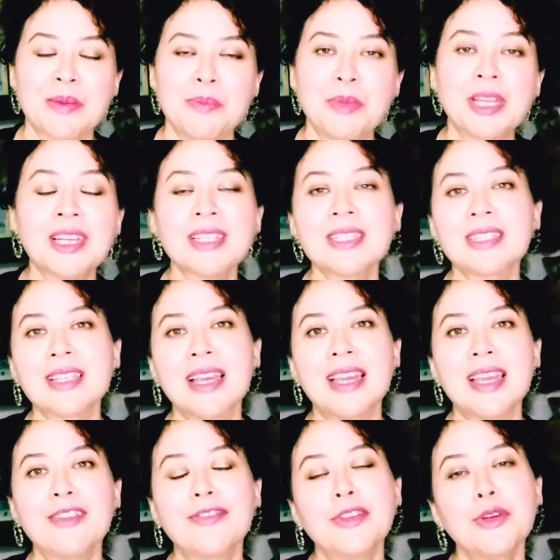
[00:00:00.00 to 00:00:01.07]
Because
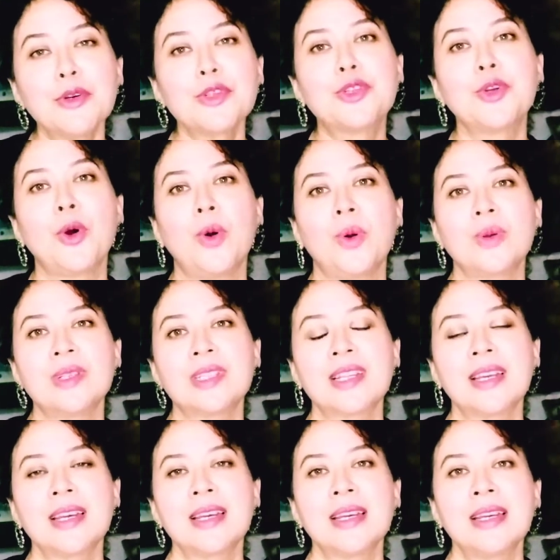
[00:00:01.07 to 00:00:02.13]
if you don't,
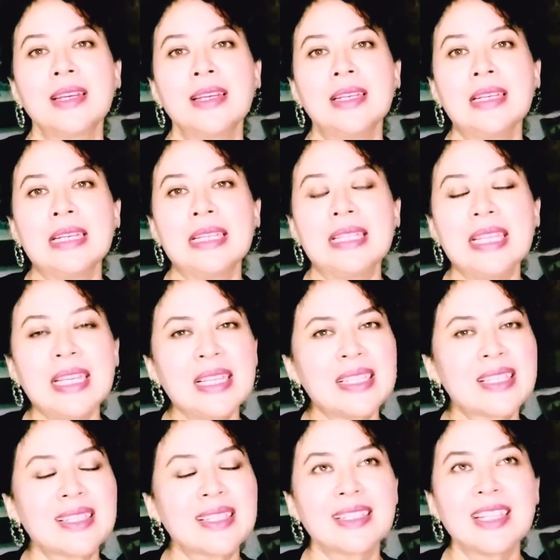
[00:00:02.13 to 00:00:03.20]
these